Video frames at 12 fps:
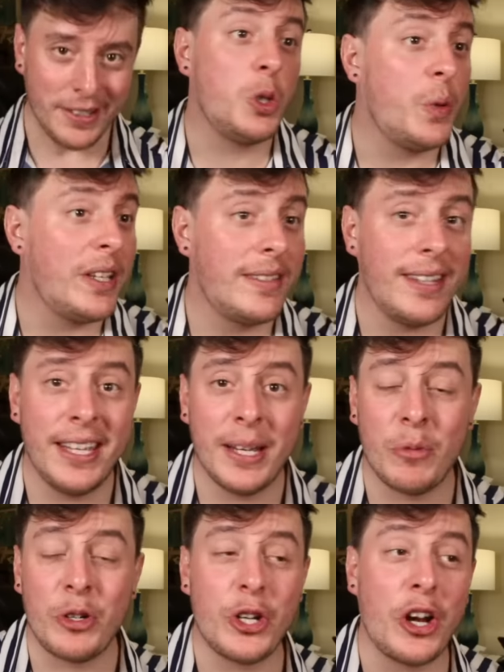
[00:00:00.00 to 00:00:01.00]
do we see
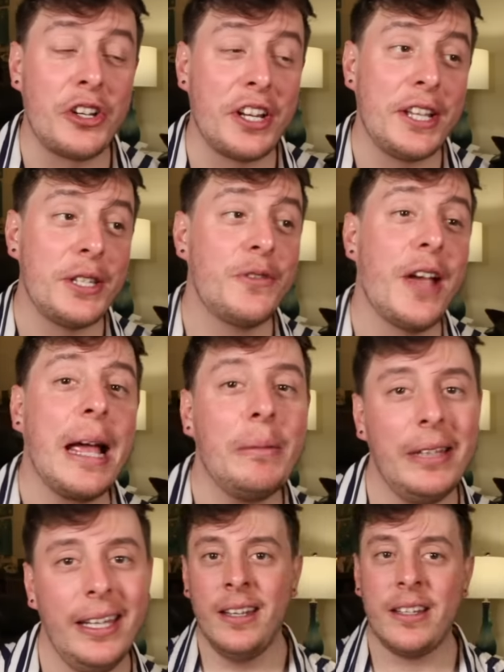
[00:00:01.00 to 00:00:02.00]
him return to his
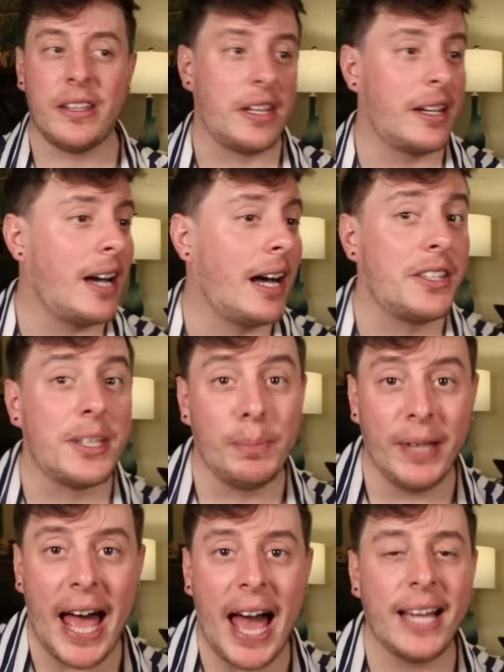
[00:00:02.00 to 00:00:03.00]
family? Does it cut to
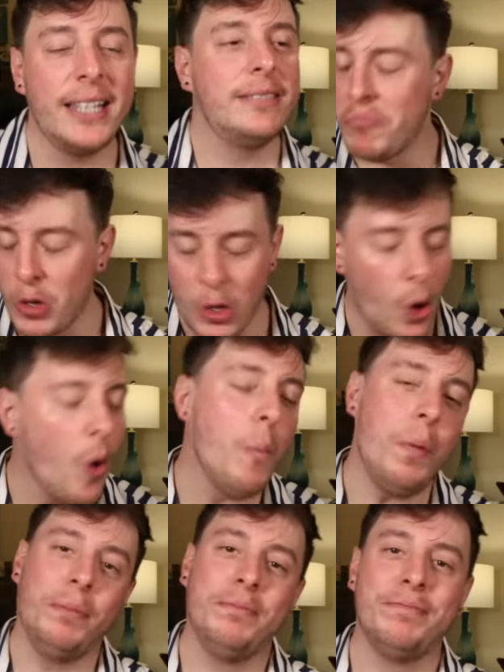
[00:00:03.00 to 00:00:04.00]
black?
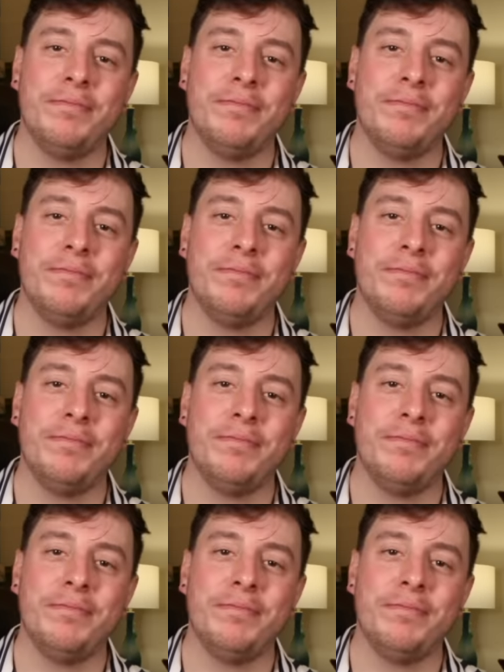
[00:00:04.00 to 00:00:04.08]
Nope. Thank you.